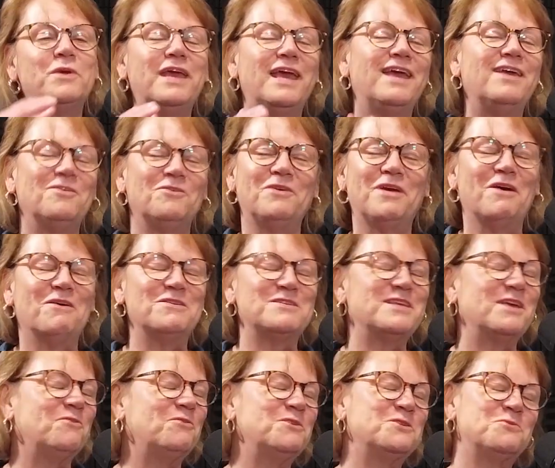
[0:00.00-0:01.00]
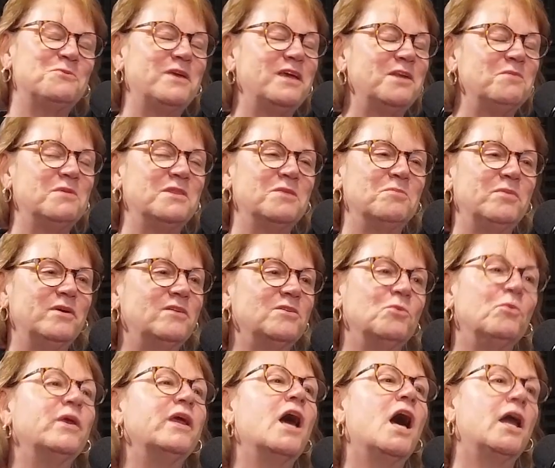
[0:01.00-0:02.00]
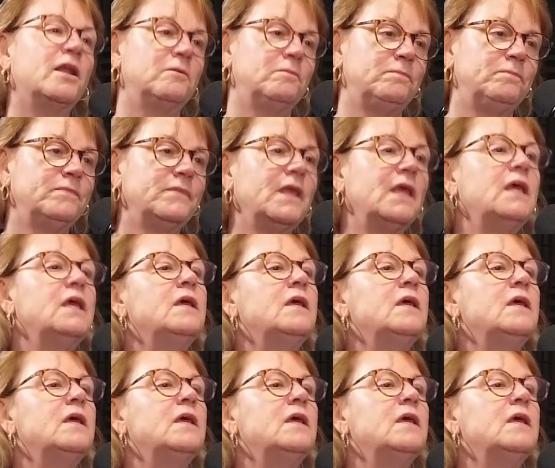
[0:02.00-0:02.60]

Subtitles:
we always say, once we get them in the building, we got them.